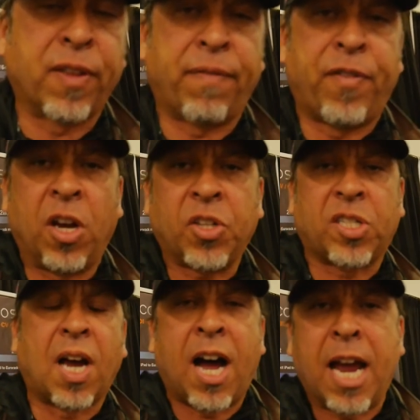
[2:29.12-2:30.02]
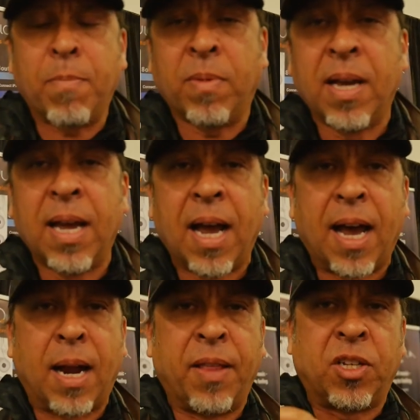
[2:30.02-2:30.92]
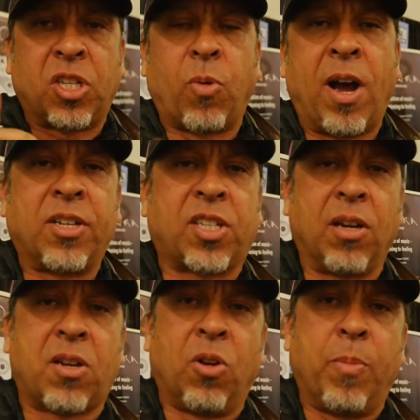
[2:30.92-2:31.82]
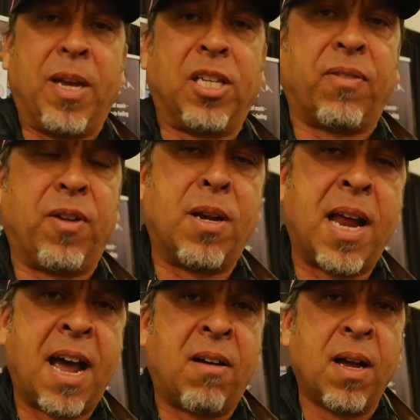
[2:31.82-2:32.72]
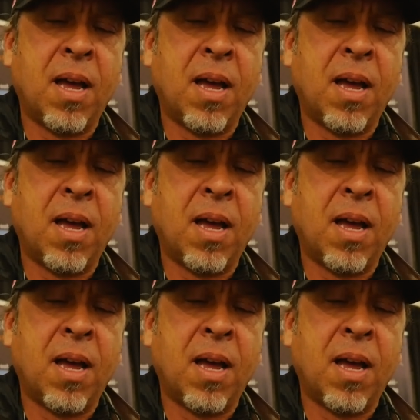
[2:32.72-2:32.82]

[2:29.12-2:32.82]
for the first time, and this is why it's so cool to be interviewed now,